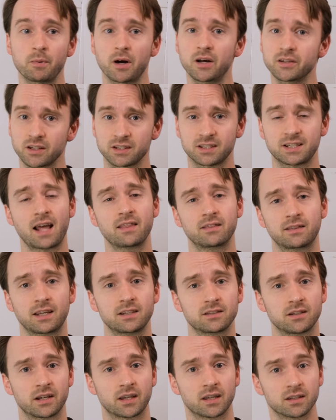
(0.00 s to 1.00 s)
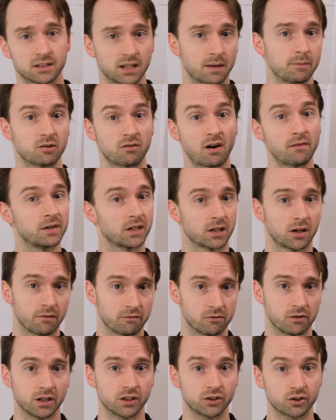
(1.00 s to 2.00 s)
understand things like demographic
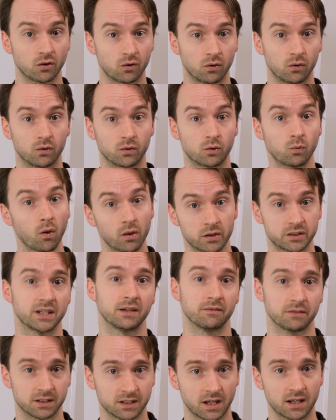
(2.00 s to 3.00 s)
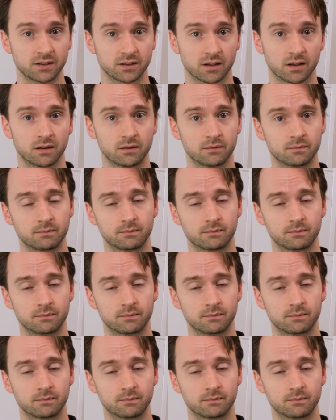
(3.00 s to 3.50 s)
coverage or quality of the data.